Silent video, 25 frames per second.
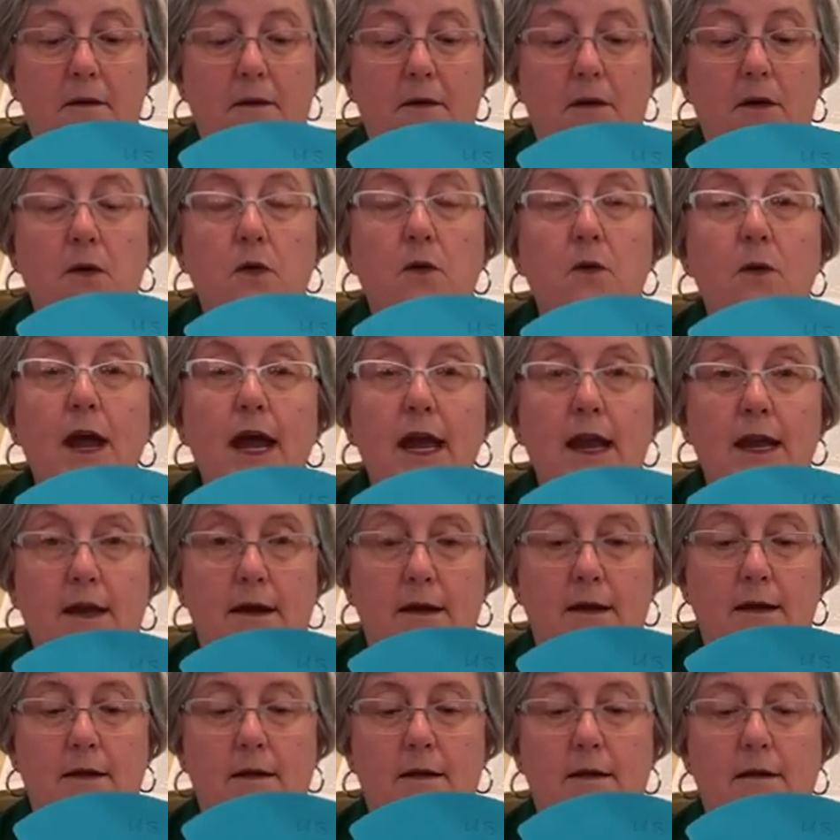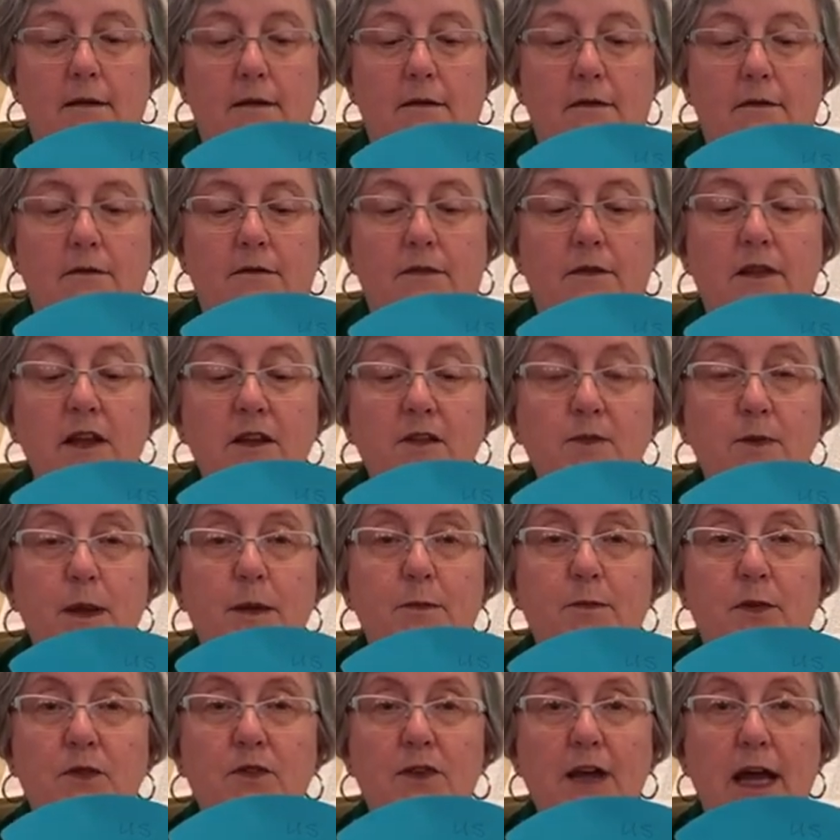Oh, wait, these
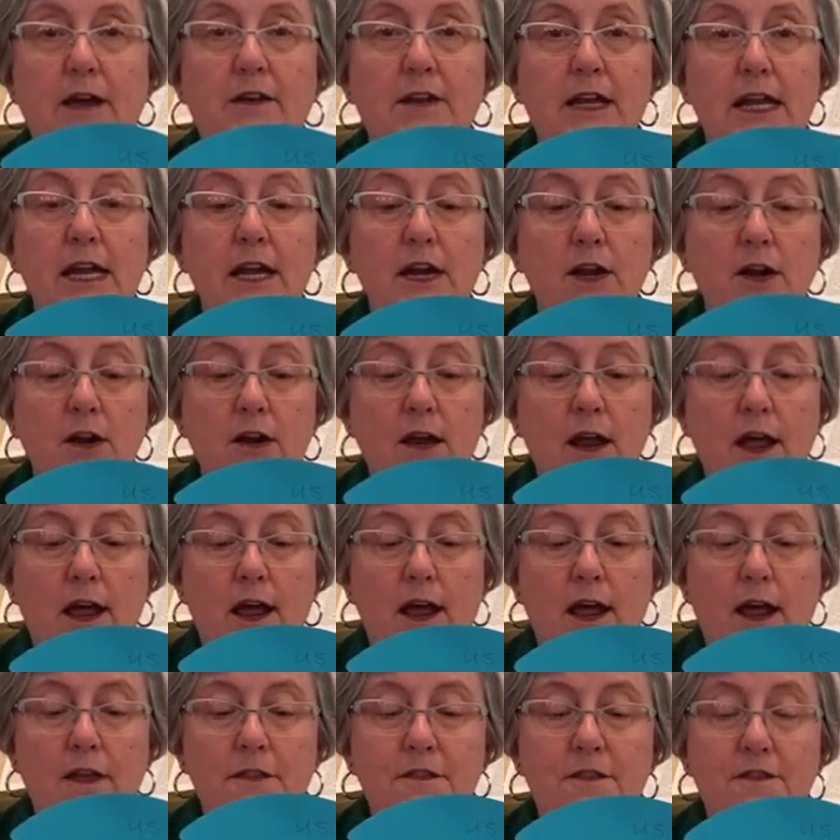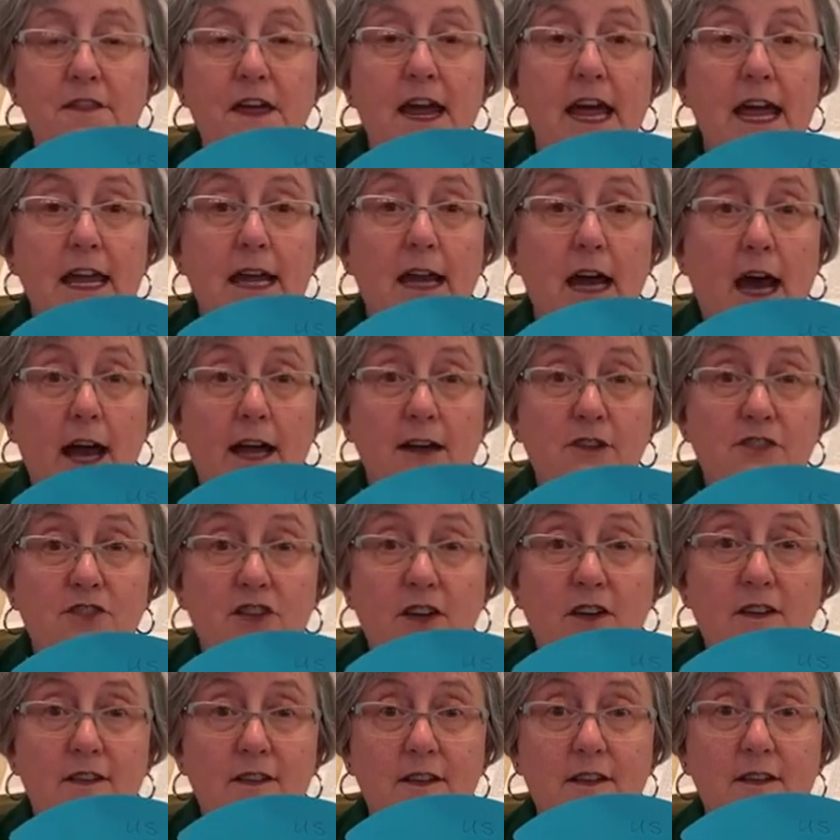people down here, they got
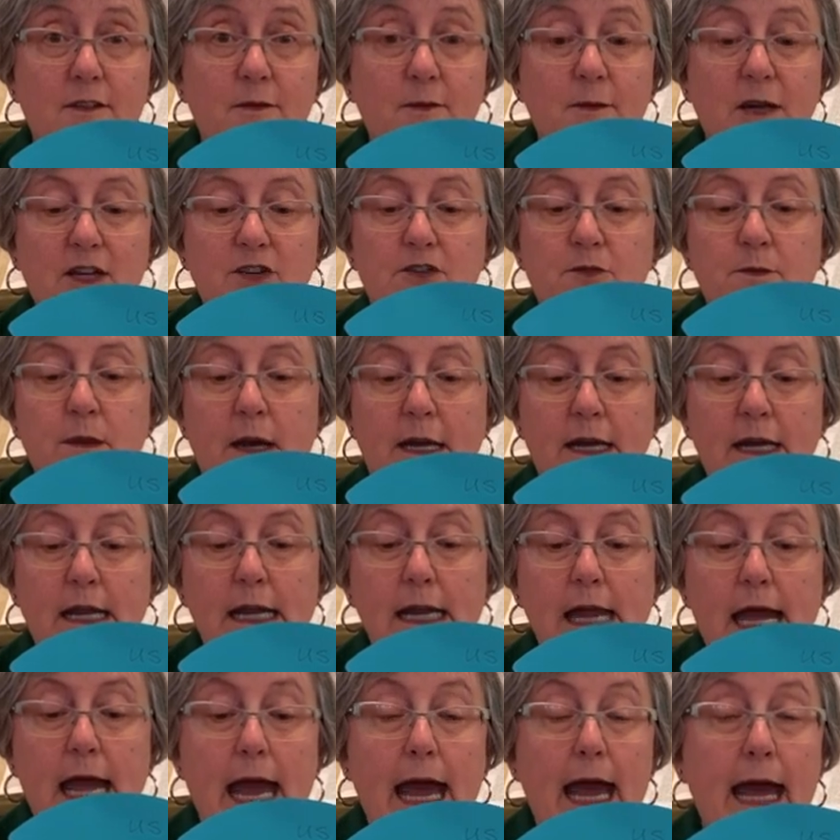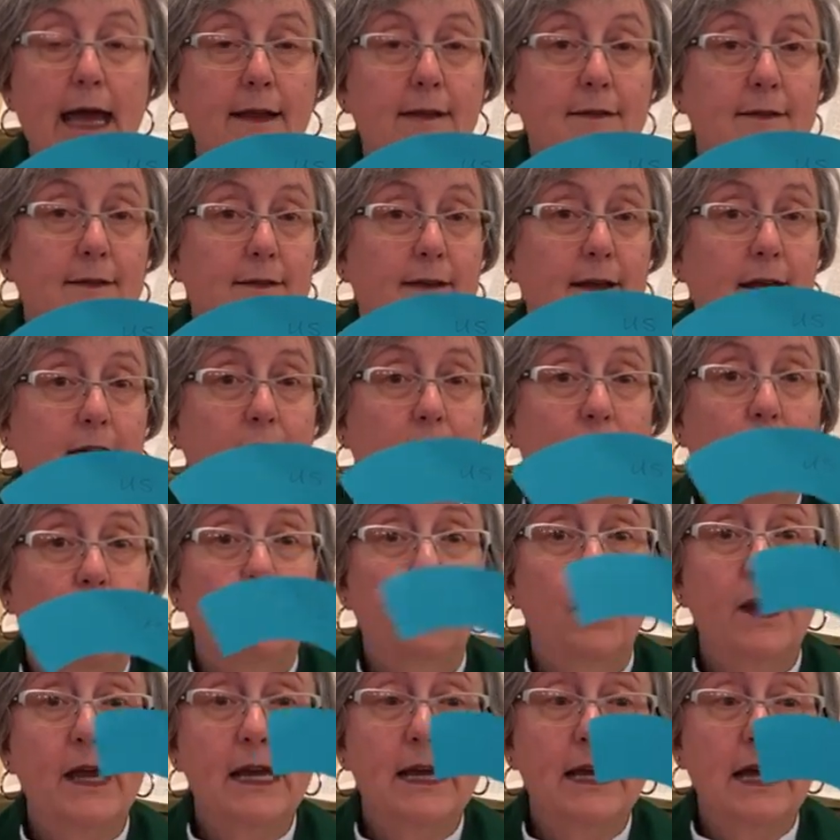just as much money as
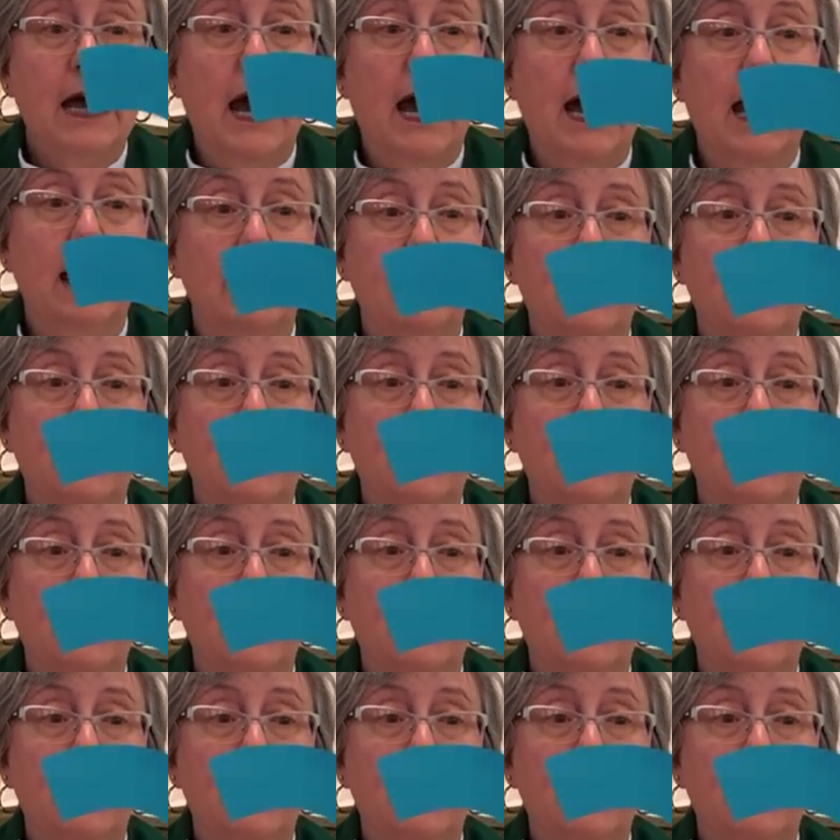we got.